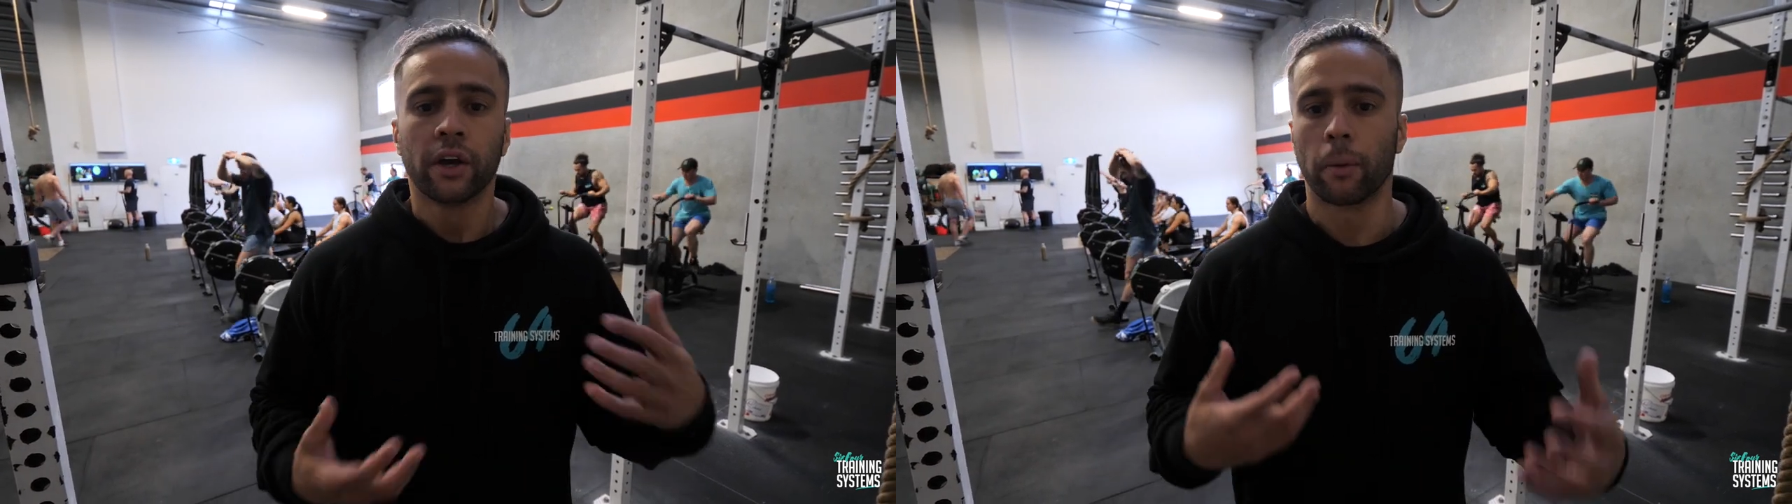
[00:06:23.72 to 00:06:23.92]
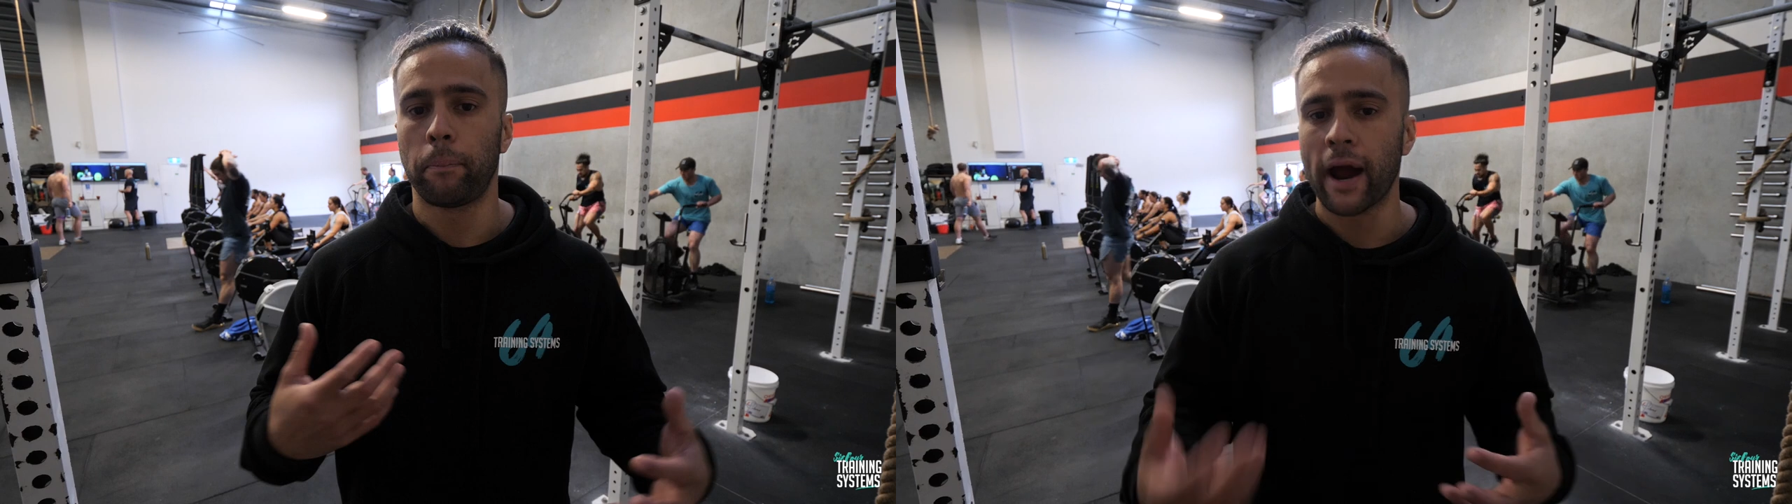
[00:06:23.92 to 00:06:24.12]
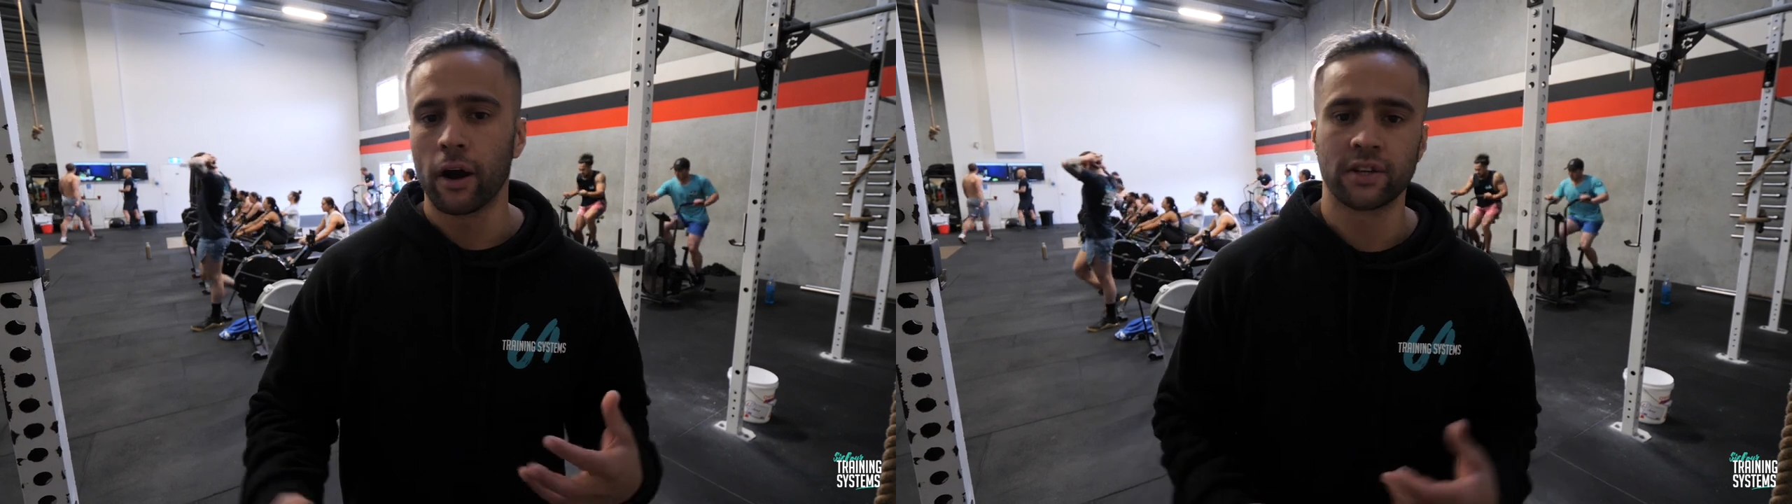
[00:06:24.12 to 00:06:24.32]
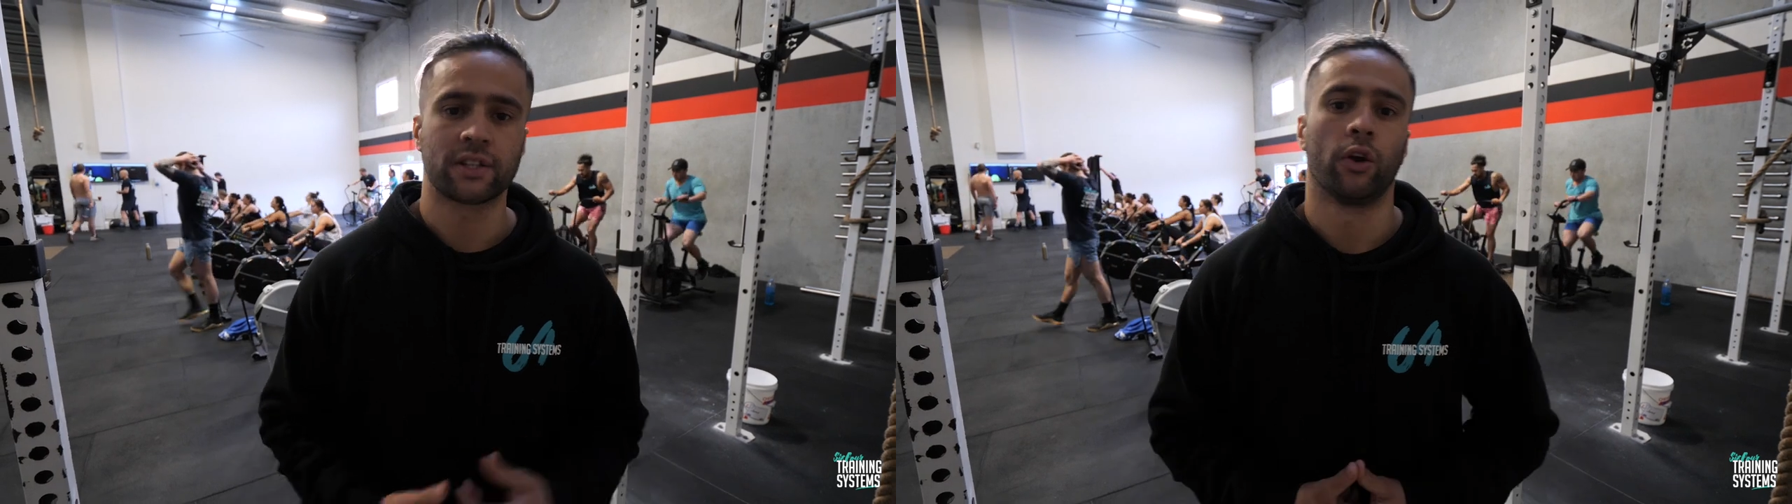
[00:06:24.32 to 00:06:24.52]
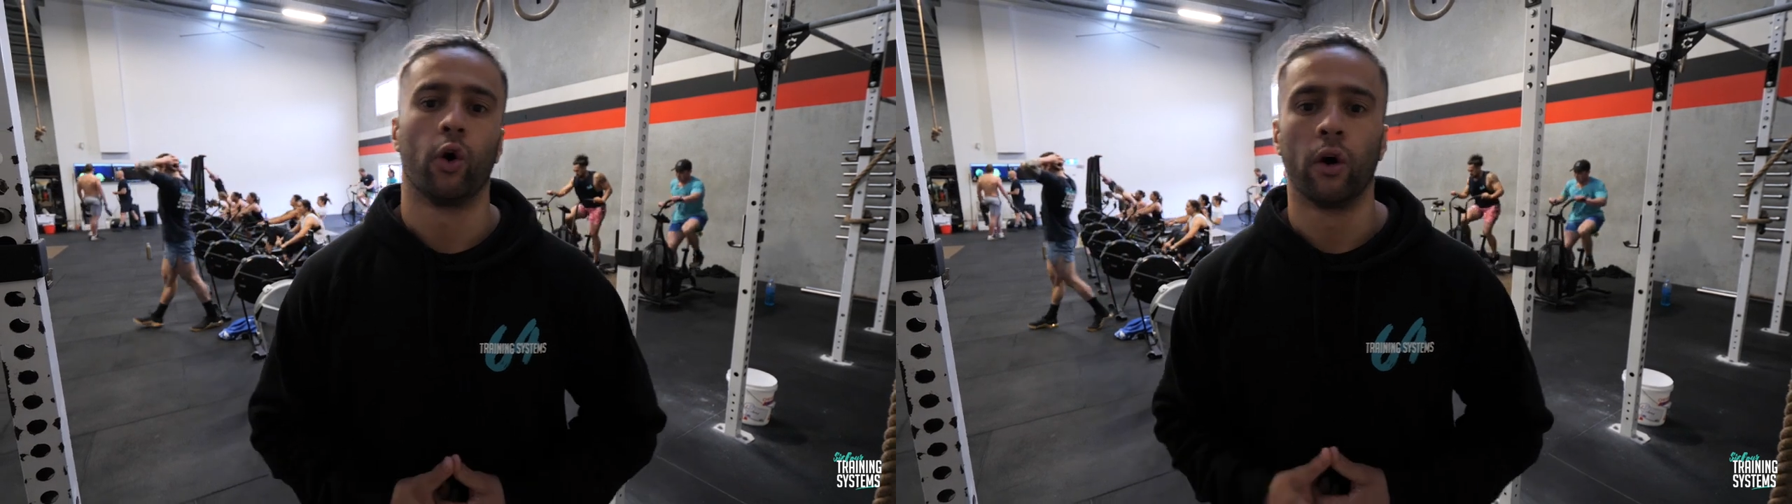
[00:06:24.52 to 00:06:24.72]

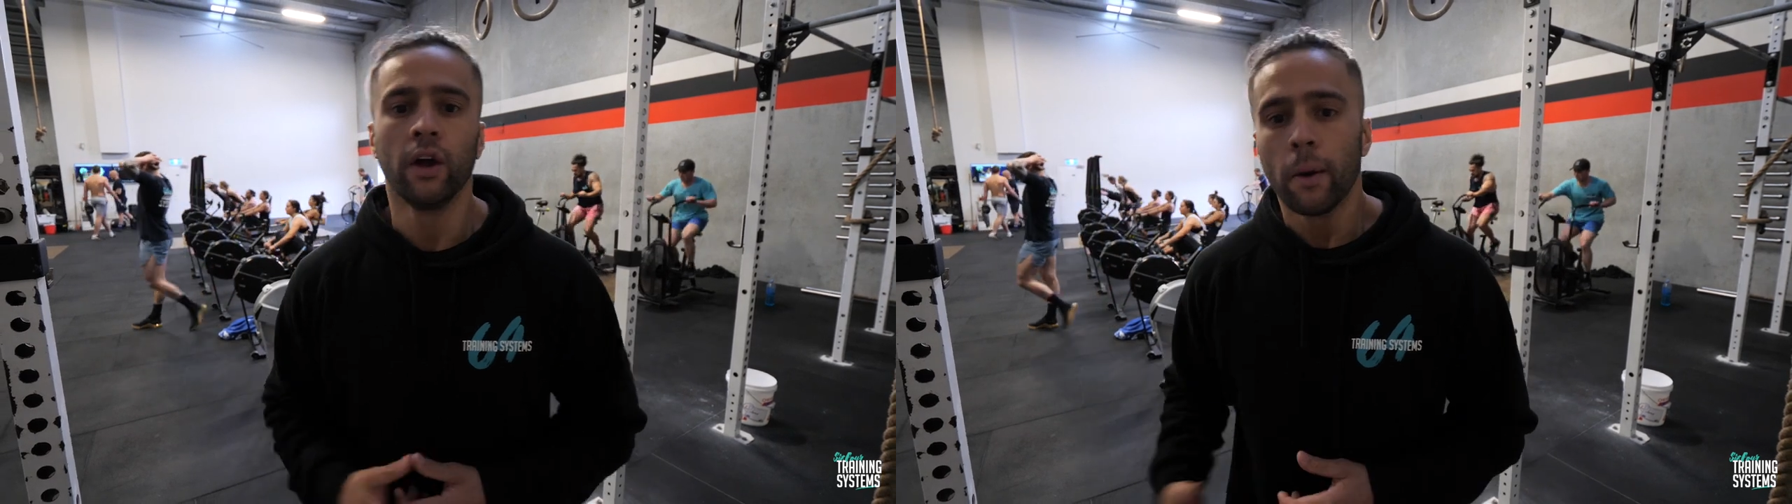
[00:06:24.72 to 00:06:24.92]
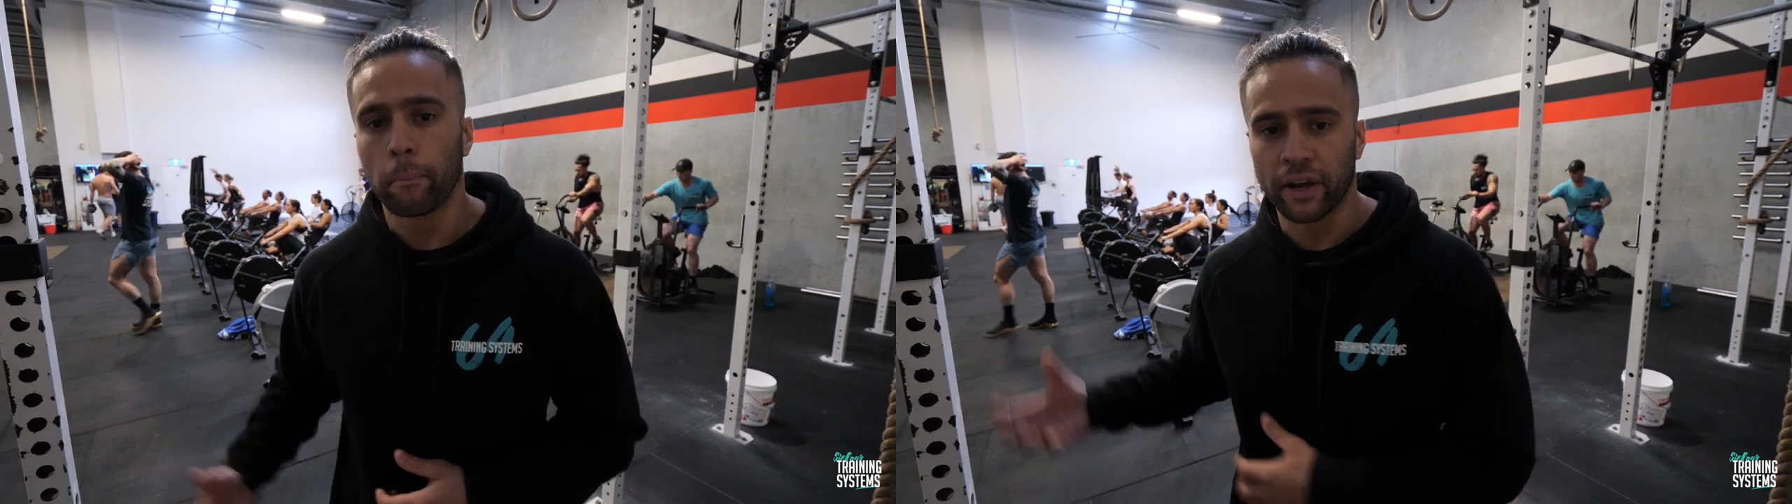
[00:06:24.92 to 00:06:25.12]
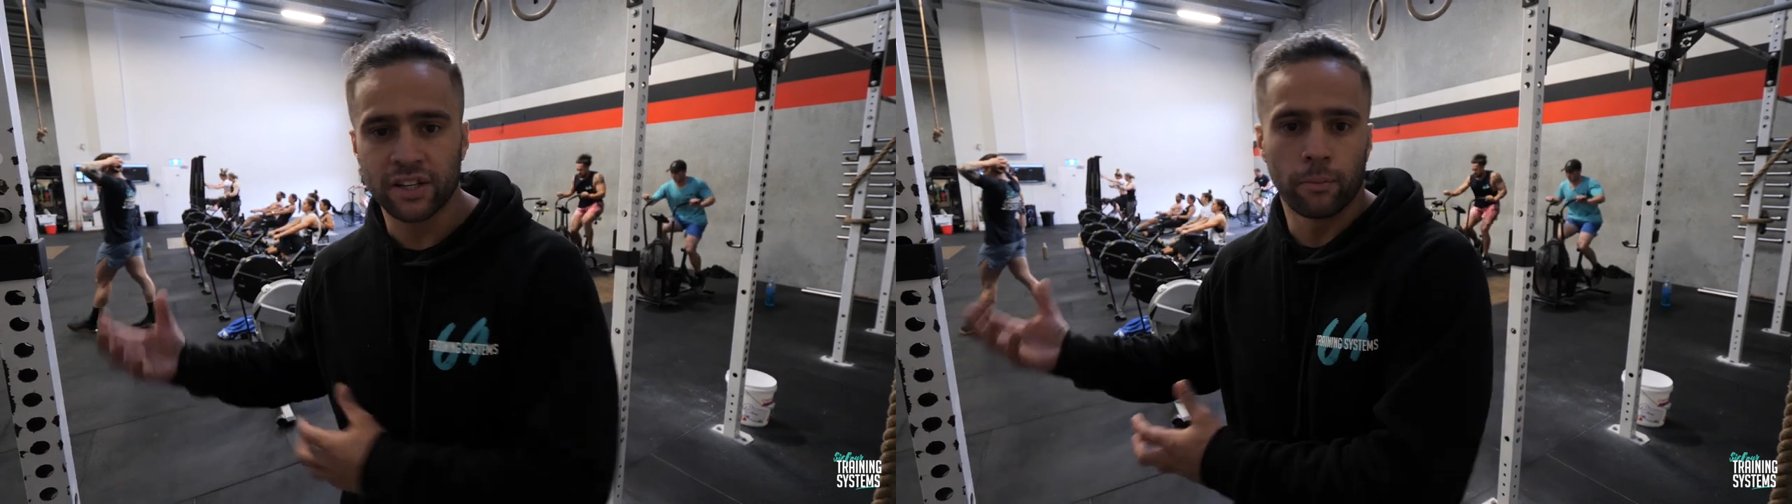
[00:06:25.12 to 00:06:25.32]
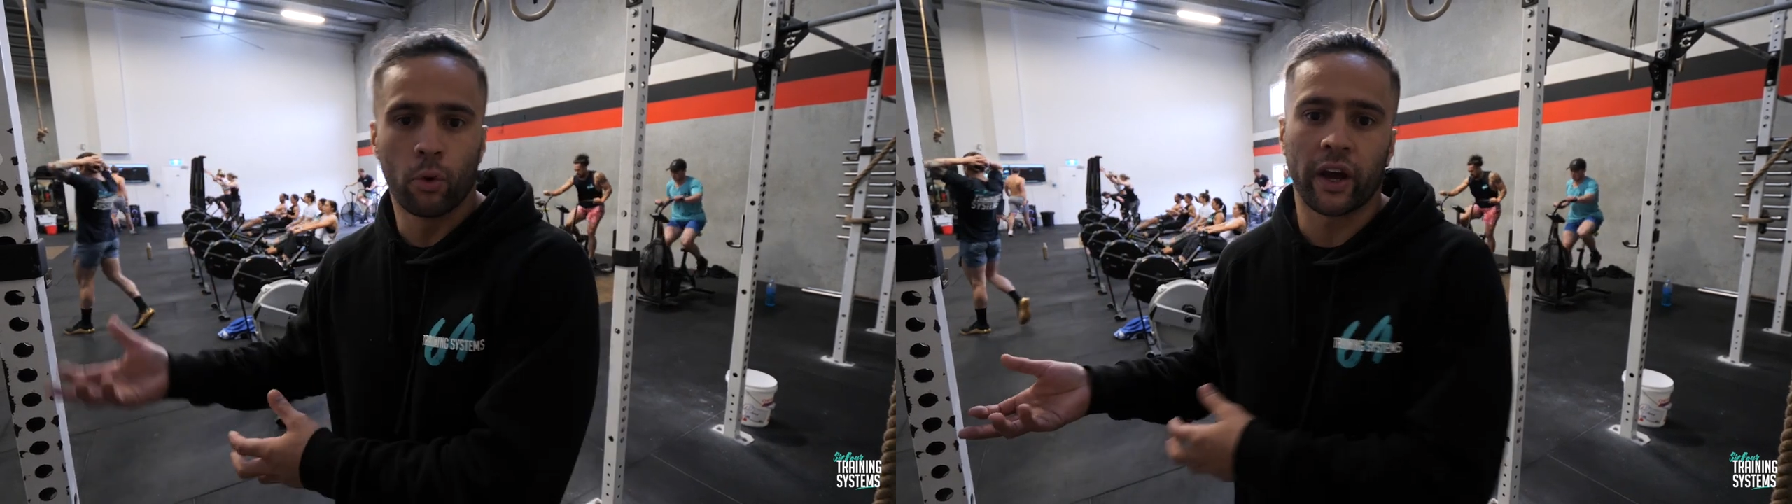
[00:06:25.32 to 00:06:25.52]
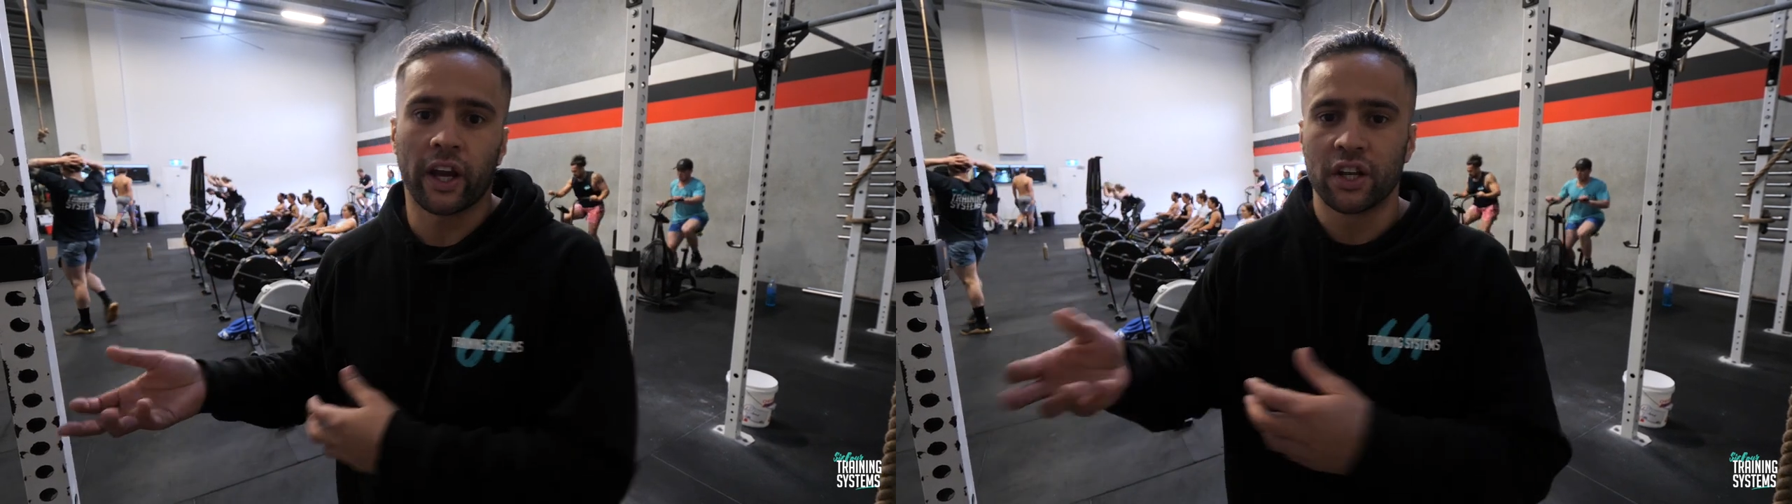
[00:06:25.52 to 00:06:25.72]
comparison or bring some
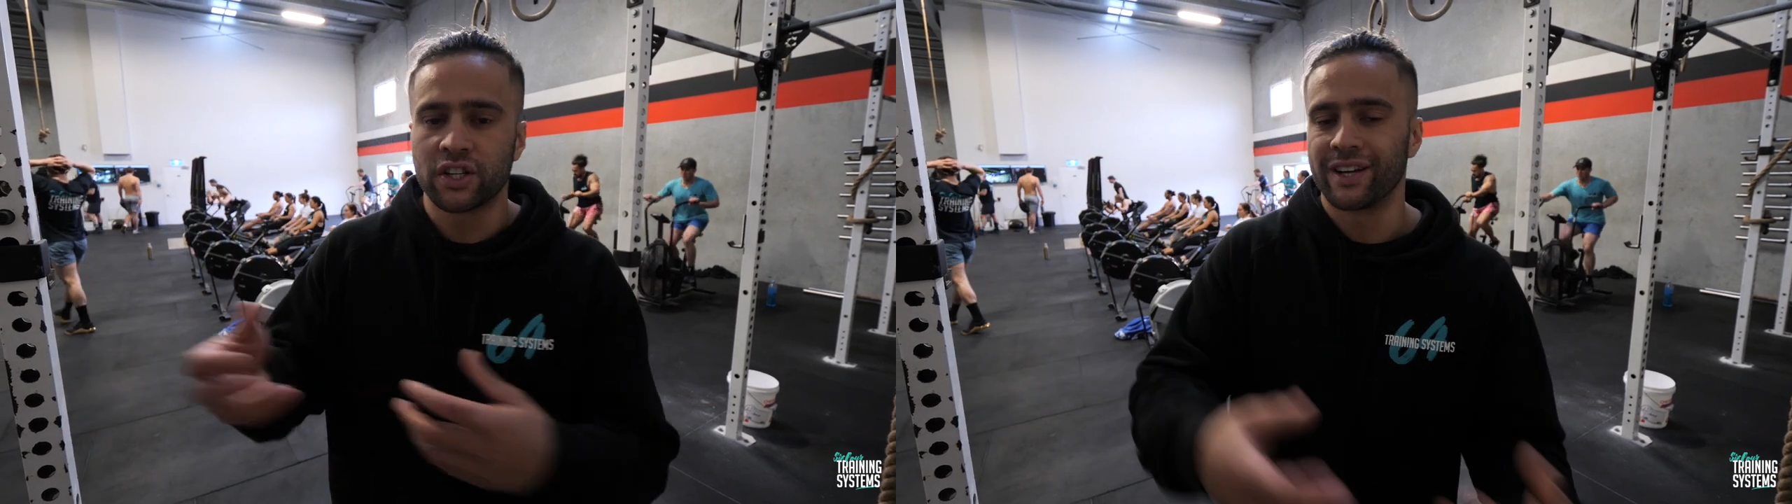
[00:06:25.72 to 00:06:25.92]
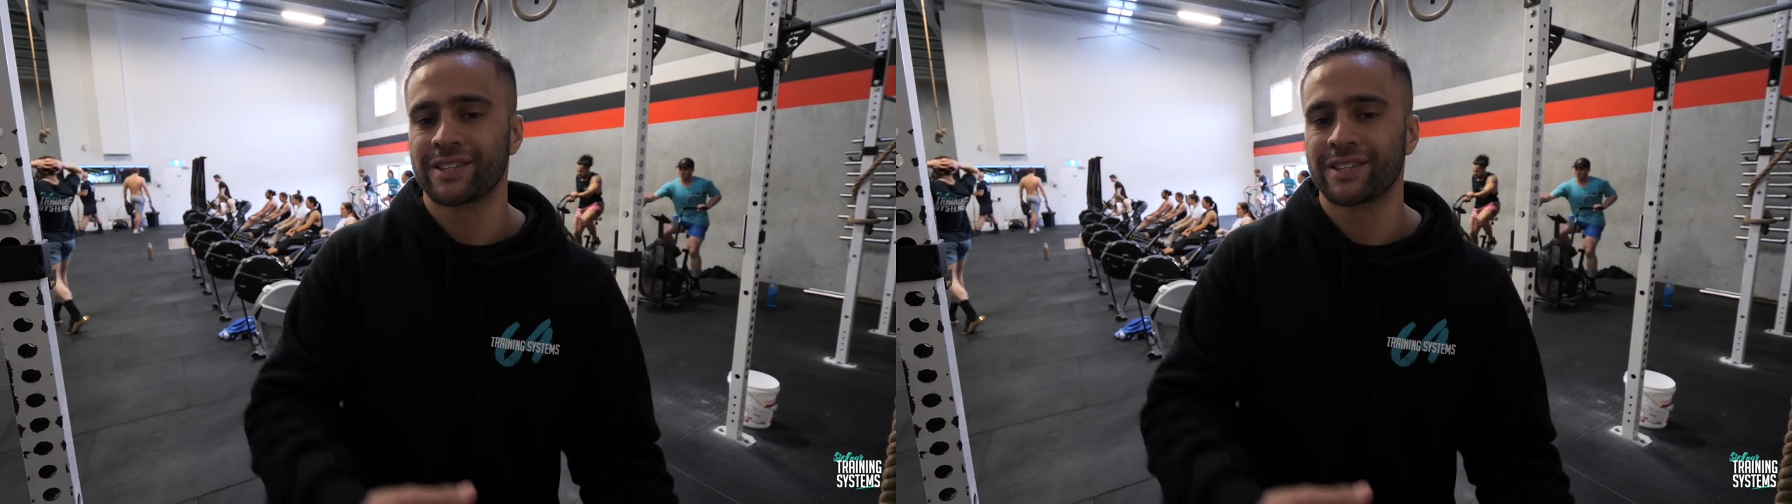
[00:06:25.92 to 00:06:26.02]
more energy